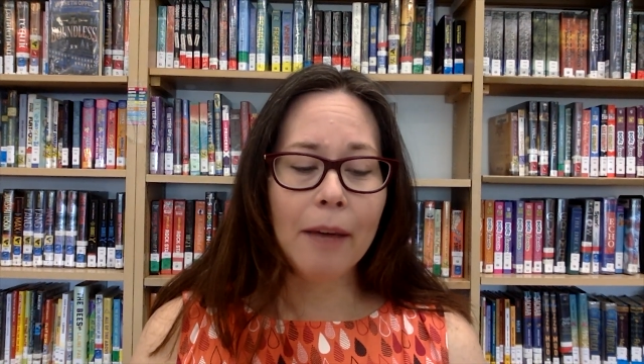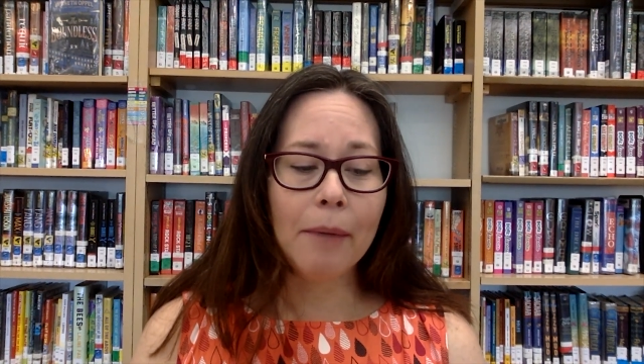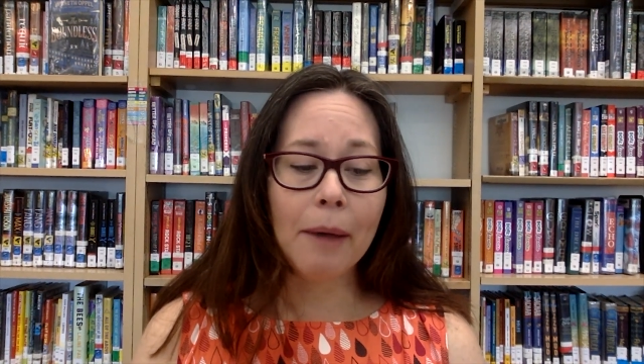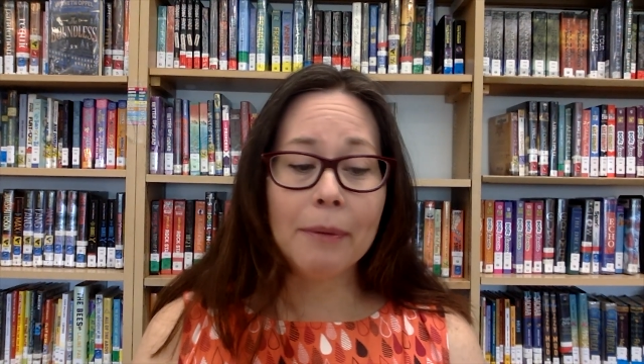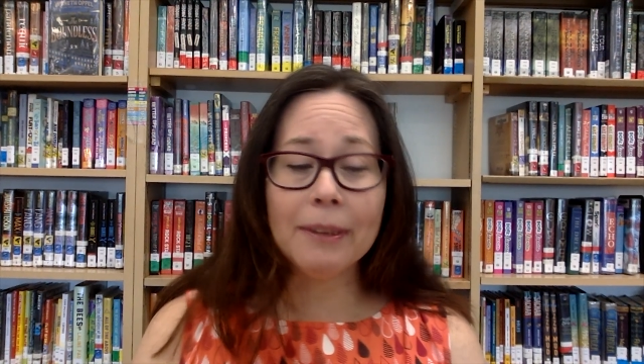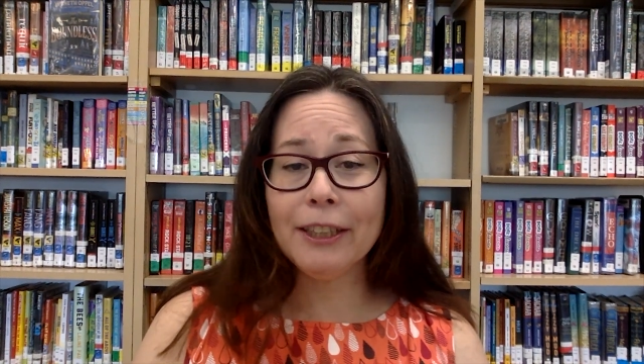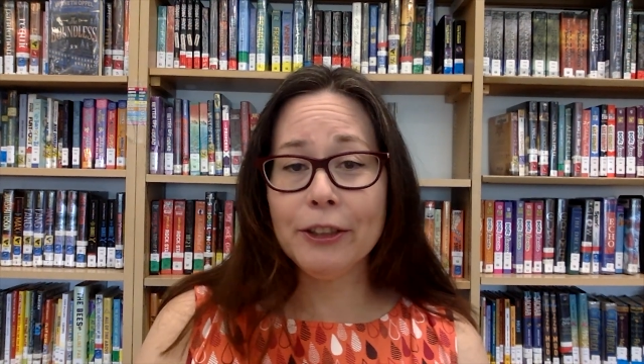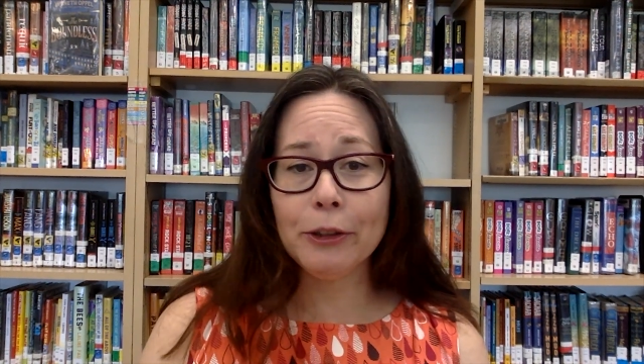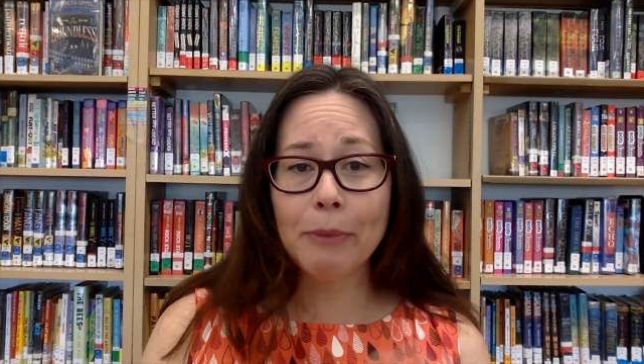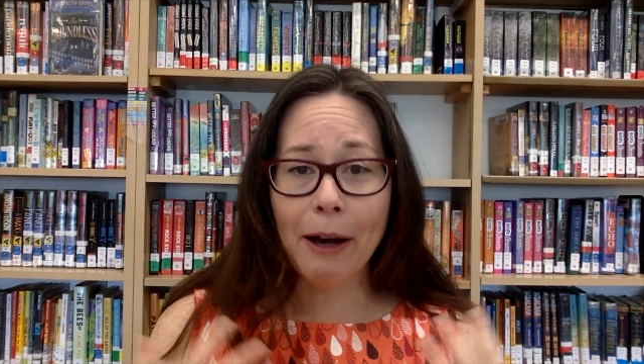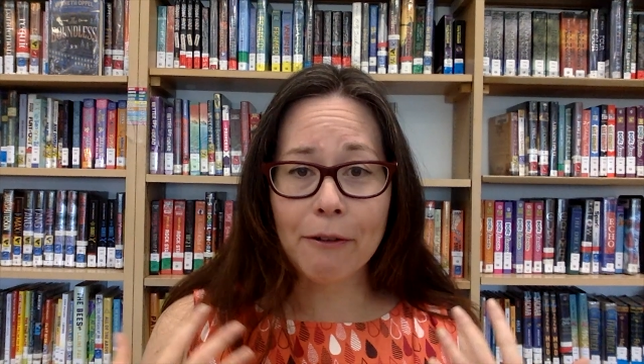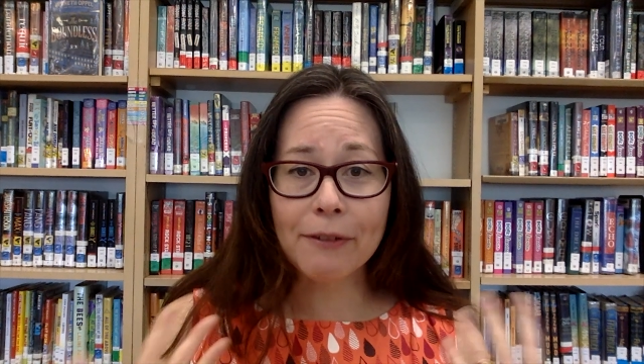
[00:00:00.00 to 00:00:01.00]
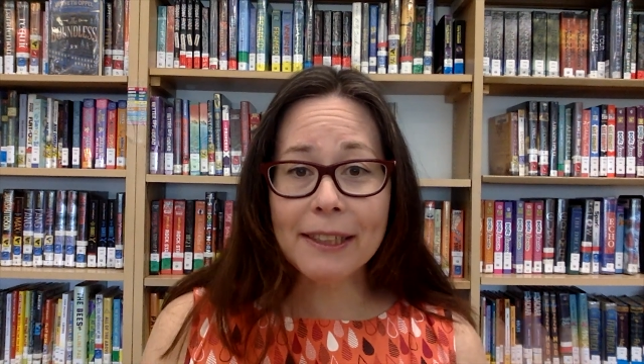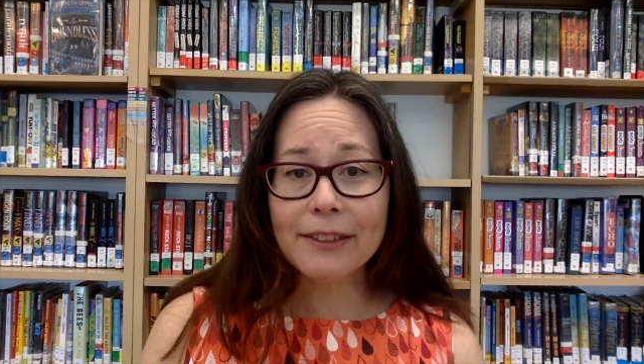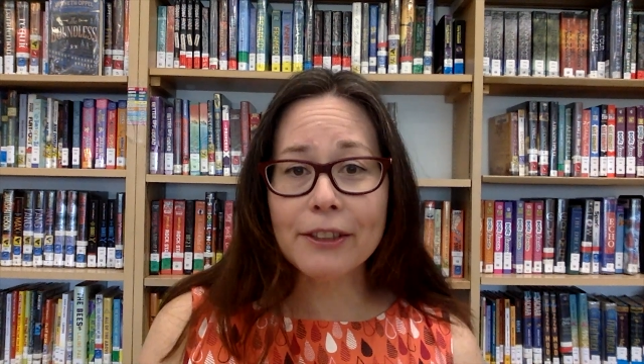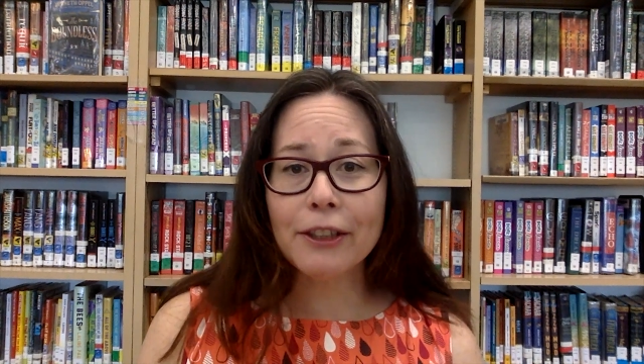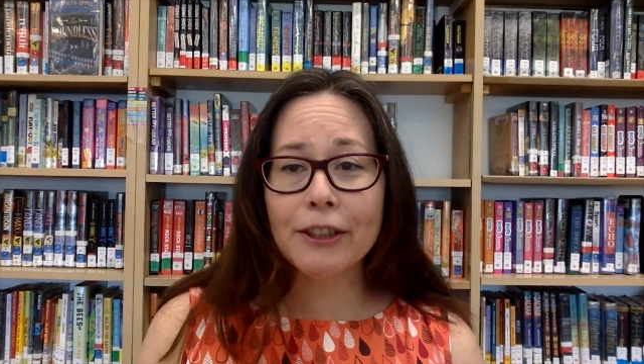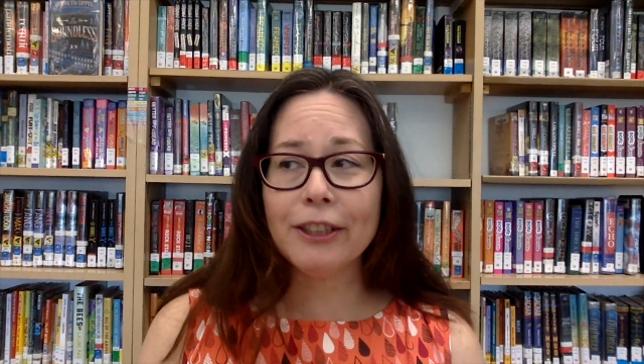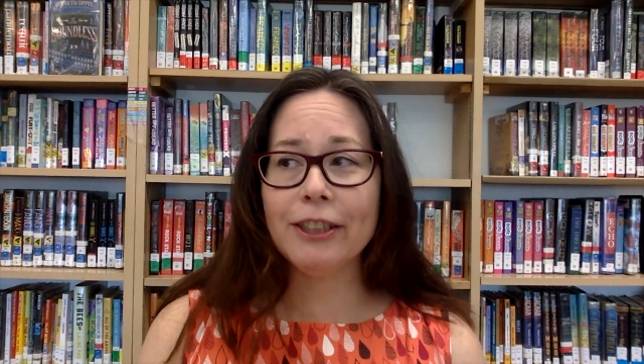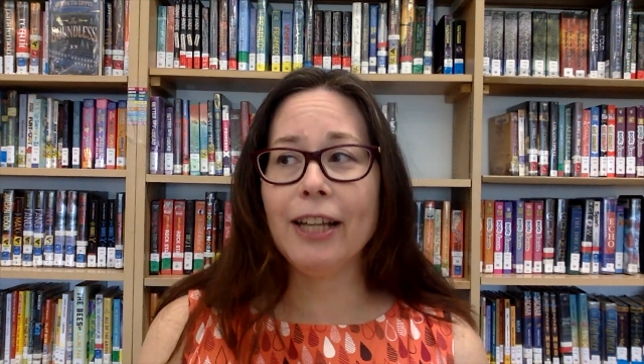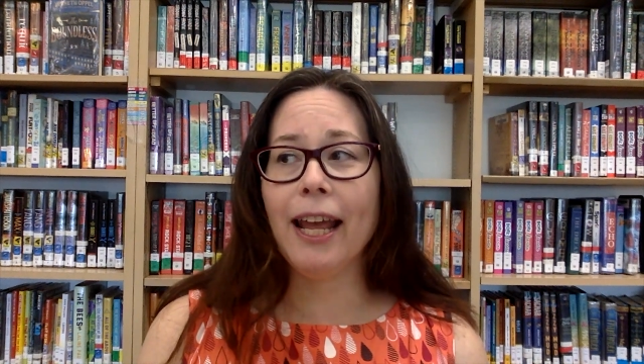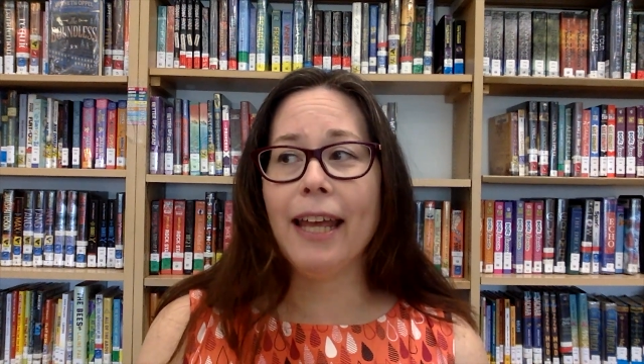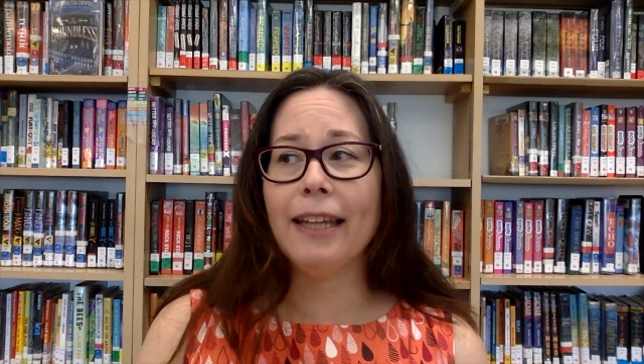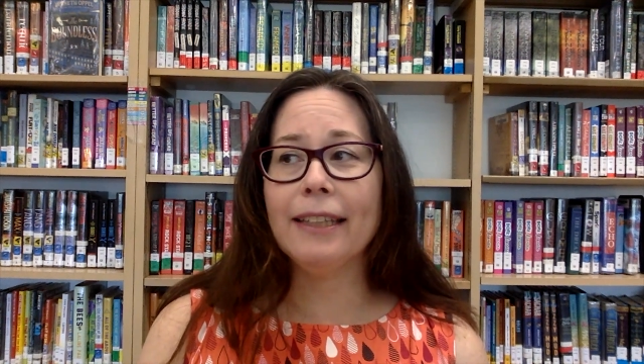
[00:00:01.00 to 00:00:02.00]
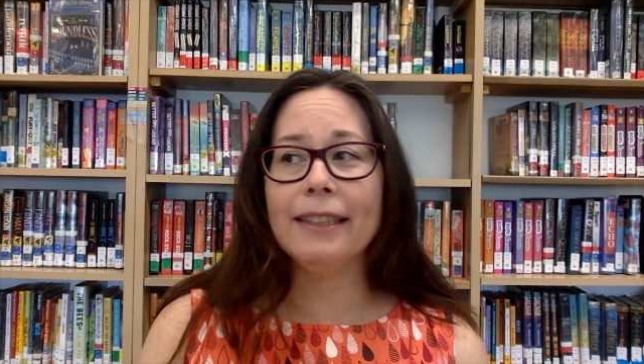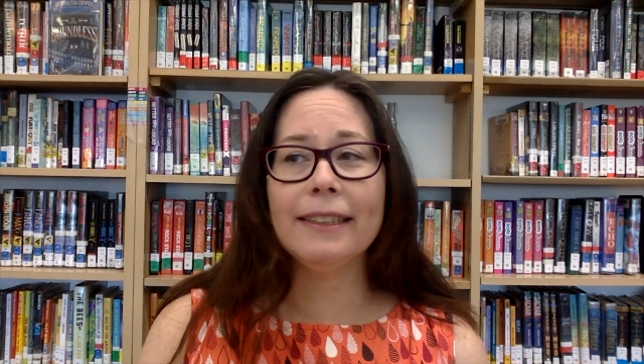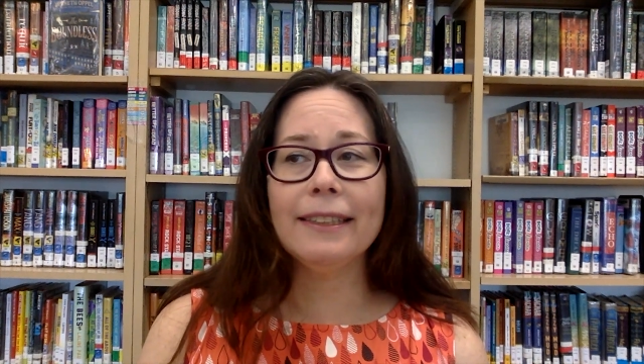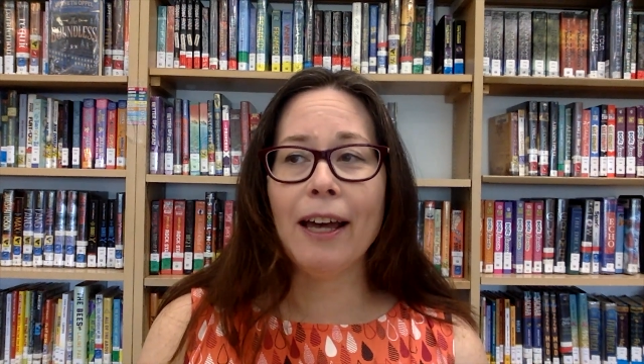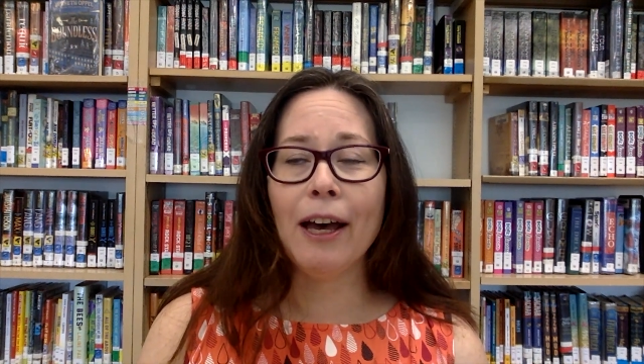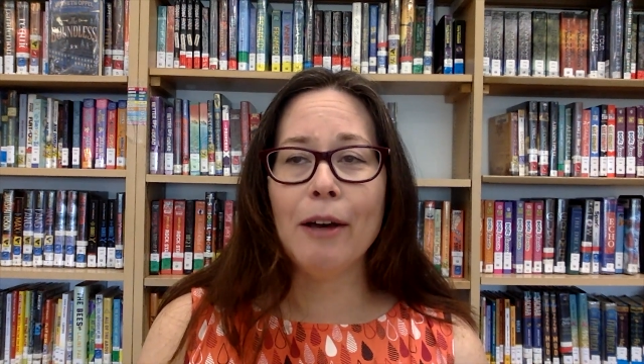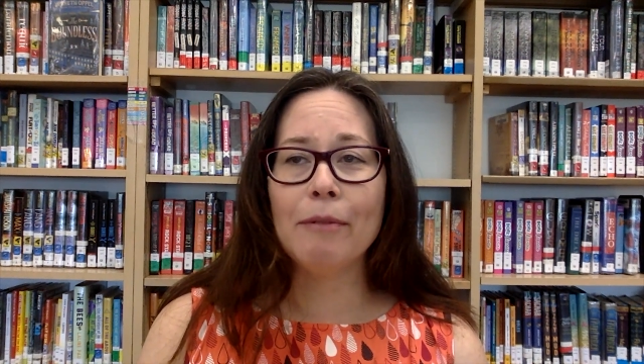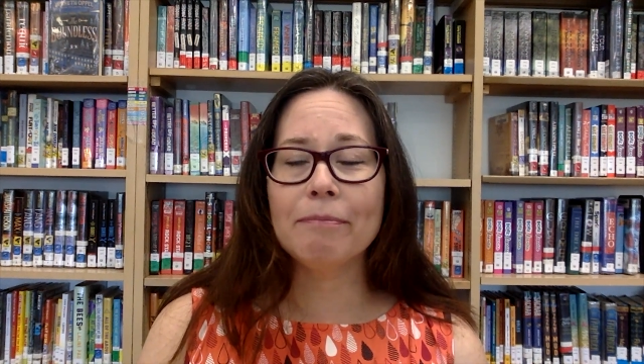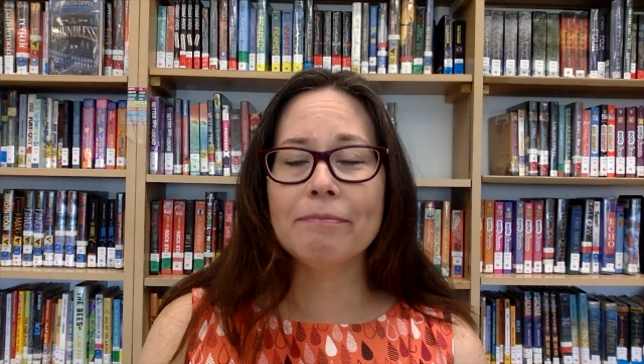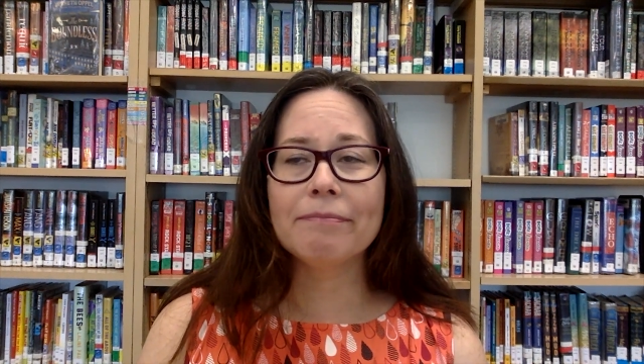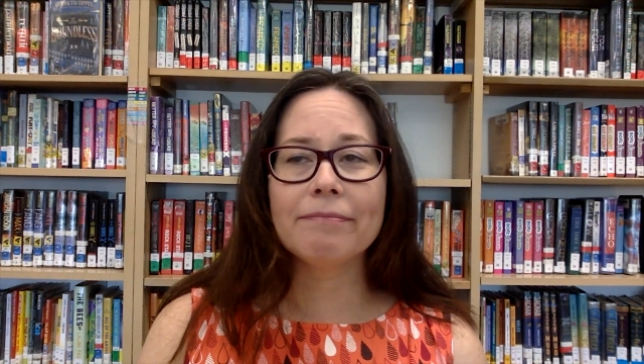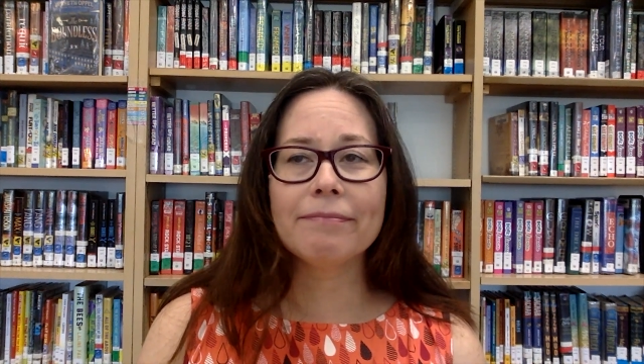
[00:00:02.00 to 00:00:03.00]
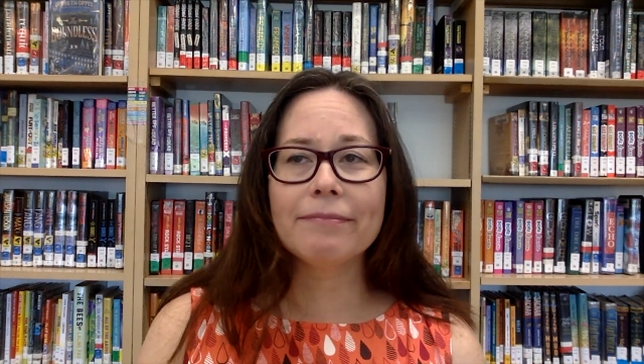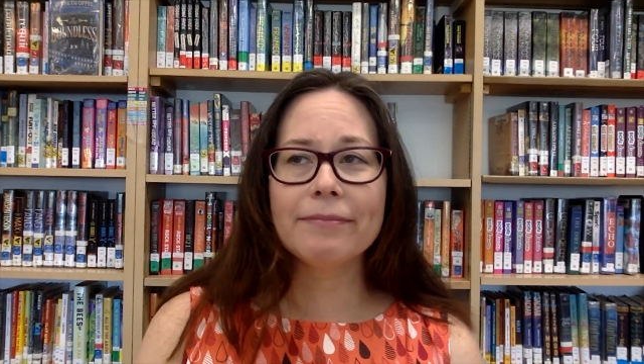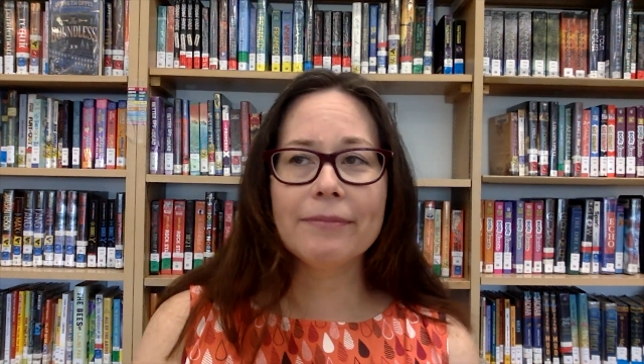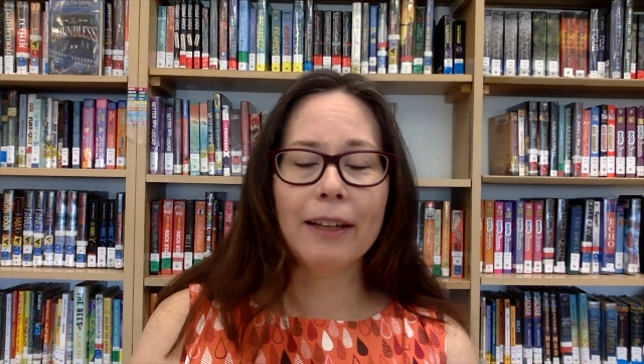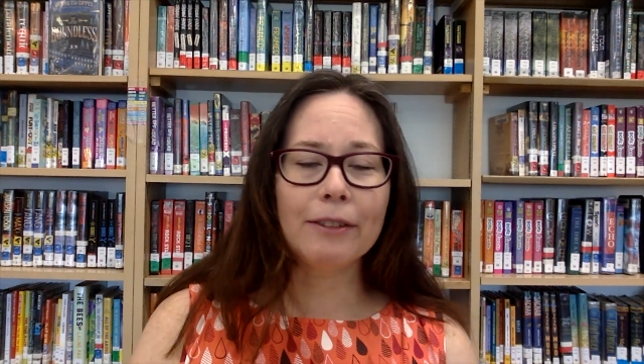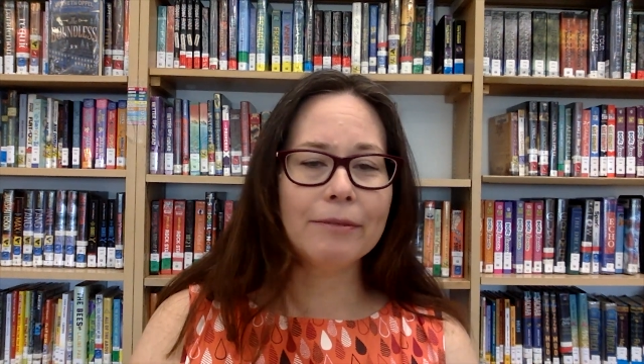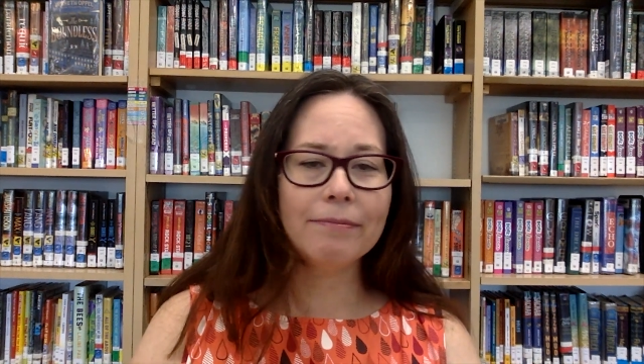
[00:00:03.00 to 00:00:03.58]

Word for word: I'll teach you about research and um, I'll,